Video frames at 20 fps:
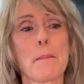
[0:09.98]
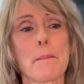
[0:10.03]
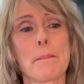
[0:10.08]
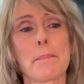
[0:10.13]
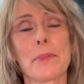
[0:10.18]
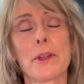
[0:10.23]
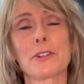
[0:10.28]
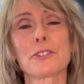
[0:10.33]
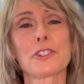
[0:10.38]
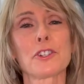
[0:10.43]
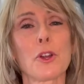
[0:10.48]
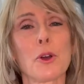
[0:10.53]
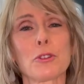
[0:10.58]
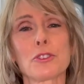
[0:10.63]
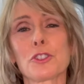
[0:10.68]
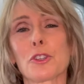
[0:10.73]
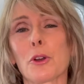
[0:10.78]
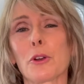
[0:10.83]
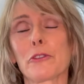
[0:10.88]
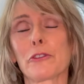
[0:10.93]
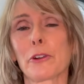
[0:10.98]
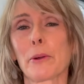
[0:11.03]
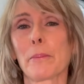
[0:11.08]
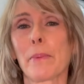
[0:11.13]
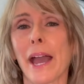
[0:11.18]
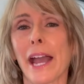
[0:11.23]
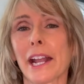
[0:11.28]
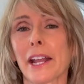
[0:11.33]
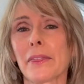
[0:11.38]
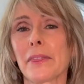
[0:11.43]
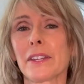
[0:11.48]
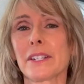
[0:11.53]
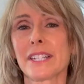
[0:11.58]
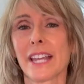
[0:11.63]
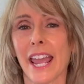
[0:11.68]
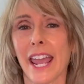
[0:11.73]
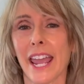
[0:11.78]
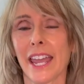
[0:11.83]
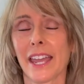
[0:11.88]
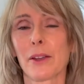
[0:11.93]
There's an old joke from back in the
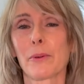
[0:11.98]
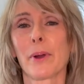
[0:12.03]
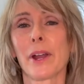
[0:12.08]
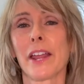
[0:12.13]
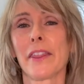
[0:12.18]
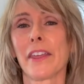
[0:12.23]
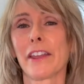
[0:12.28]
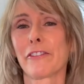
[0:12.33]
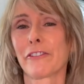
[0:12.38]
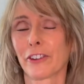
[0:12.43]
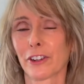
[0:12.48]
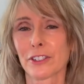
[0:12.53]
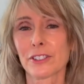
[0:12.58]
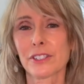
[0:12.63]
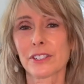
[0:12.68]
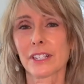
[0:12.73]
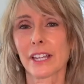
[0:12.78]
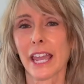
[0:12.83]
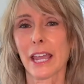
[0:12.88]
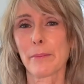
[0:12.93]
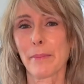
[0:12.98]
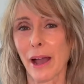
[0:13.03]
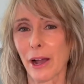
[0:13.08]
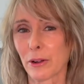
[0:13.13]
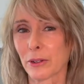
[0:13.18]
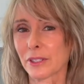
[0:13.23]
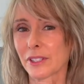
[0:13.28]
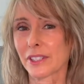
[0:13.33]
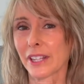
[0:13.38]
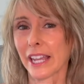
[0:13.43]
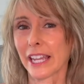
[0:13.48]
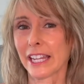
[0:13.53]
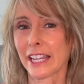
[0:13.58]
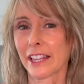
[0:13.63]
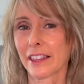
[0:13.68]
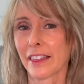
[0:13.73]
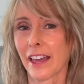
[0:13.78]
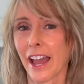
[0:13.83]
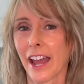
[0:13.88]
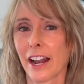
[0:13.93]
day when they first came out
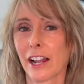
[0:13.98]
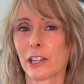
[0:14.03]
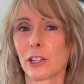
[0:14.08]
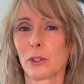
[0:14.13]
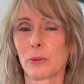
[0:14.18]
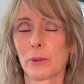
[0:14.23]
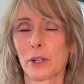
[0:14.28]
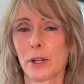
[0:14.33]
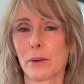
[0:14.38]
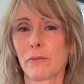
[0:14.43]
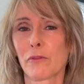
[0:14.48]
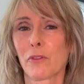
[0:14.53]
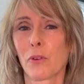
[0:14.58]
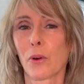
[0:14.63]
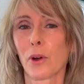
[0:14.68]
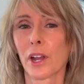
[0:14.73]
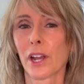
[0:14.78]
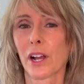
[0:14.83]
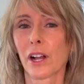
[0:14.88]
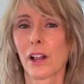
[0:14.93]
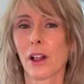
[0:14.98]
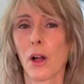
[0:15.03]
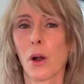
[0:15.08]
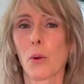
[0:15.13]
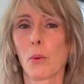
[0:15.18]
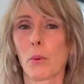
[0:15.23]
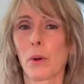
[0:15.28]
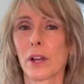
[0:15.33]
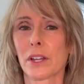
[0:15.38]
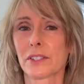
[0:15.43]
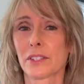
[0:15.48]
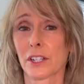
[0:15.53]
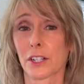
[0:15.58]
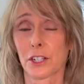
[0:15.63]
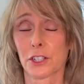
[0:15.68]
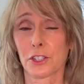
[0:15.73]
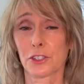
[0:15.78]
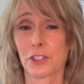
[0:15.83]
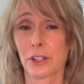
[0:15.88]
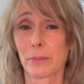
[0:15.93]
saying that aluminum foil was a
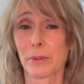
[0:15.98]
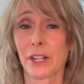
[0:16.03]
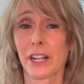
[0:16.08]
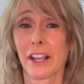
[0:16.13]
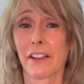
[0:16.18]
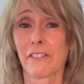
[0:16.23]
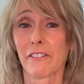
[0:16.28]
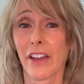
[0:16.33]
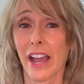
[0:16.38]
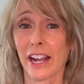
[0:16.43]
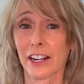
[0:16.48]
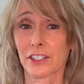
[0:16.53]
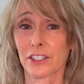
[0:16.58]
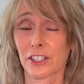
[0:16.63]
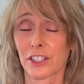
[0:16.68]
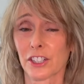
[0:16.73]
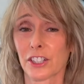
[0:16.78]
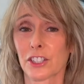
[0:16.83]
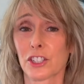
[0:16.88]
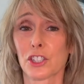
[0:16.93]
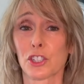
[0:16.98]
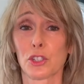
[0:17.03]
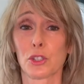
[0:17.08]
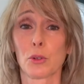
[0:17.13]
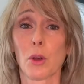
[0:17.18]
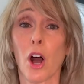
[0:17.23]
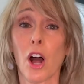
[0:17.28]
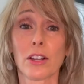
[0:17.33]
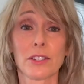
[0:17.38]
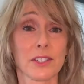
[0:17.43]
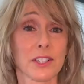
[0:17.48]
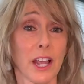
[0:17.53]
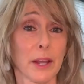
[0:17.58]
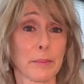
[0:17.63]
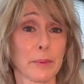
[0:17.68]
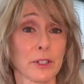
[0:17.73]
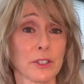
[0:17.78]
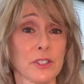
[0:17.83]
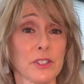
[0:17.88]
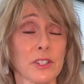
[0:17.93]
contributing factor to
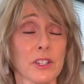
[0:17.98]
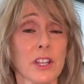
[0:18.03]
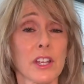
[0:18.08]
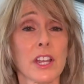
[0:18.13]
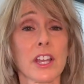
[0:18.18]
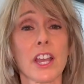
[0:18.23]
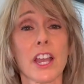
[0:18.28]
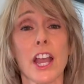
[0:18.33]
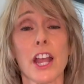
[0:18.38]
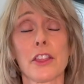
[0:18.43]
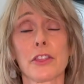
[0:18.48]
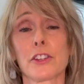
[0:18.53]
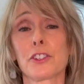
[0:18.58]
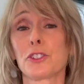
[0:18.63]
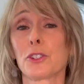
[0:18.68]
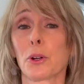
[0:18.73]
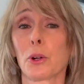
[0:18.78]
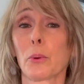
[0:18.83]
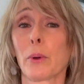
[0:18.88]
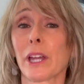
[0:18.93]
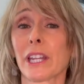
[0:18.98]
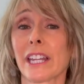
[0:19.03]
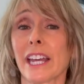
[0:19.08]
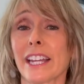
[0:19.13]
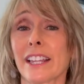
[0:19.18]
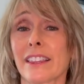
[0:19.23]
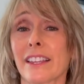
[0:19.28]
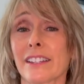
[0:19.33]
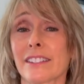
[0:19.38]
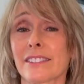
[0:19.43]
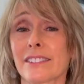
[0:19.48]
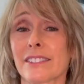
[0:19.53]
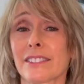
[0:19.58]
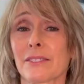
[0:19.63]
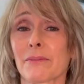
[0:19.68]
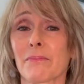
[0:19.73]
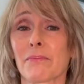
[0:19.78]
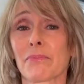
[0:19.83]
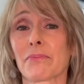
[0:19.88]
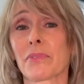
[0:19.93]
Alzheimer's. The joke went like this:
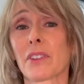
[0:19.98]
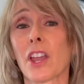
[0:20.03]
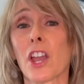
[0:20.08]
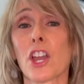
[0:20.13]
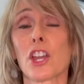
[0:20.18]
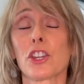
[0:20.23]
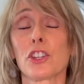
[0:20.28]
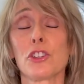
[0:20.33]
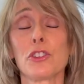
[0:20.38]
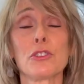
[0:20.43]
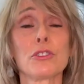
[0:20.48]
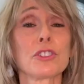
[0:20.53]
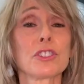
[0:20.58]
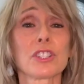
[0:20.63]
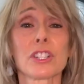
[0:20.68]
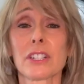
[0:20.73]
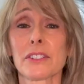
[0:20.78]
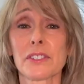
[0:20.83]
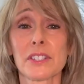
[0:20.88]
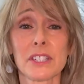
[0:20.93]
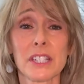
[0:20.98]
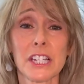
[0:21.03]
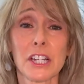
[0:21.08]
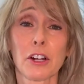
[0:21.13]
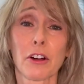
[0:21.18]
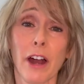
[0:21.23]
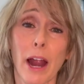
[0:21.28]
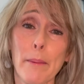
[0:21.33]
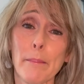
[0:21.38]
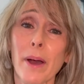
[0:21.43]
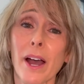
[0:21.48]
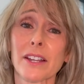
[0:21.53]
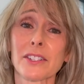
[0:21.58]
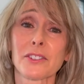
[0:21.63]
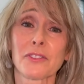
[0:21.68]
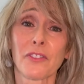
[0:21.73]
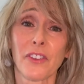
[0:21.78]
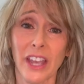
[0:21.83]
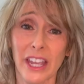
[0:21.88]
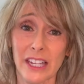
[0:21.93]
"You should have seen Grandpa's
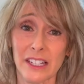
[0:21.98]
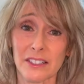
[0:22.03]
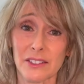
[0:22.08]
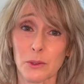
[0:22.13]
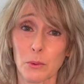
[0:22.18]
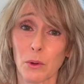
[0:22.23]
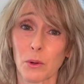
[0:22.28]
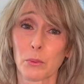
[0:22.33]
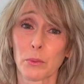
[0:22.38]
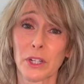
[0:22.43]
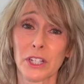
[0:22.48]
face when we